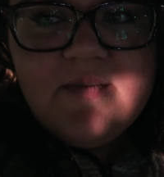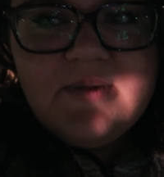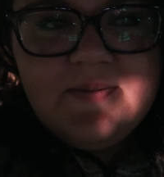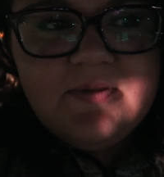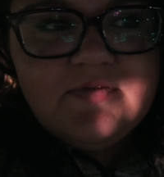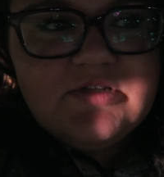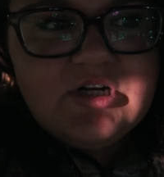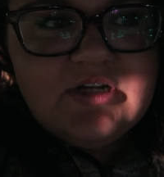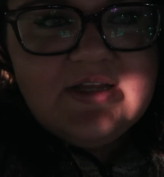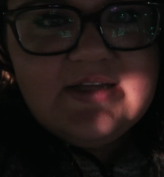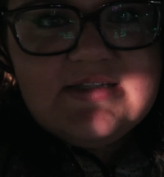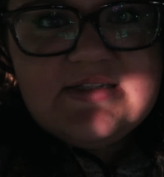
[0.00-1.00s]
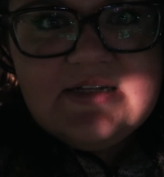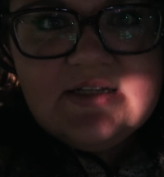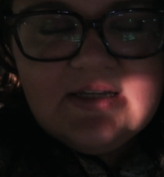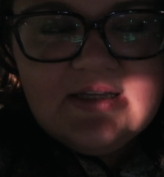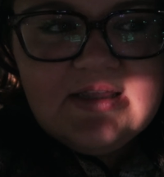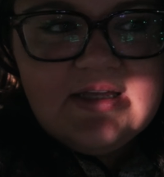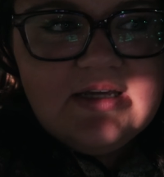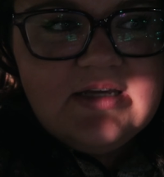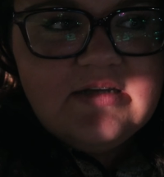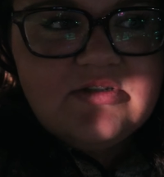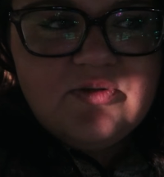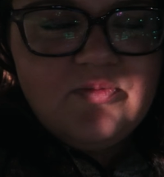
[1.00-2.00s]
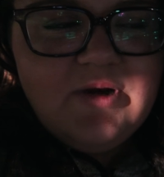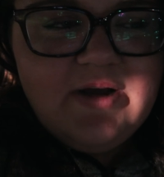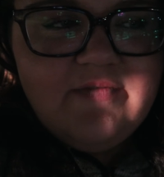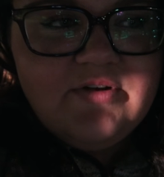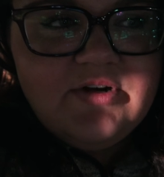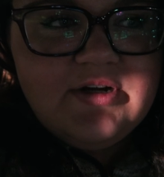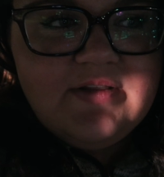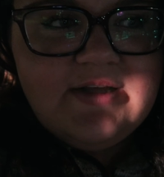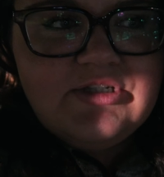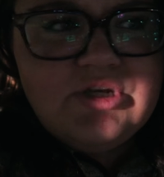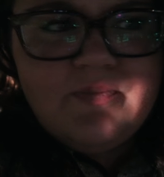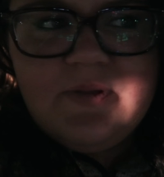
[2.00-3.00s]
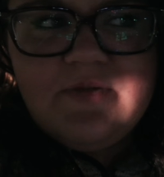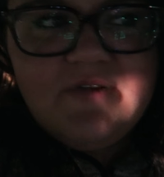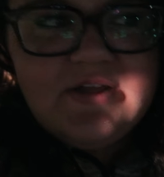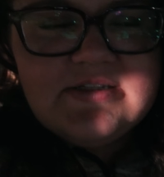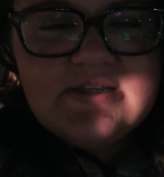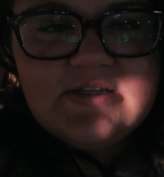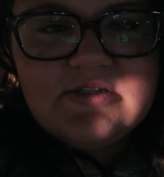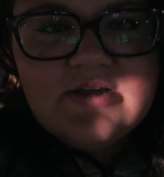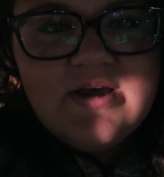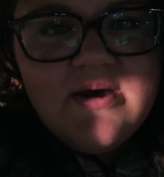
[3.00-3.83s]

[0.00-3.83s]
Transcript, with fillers: people have started like stealing things or whatever and like jumping fences.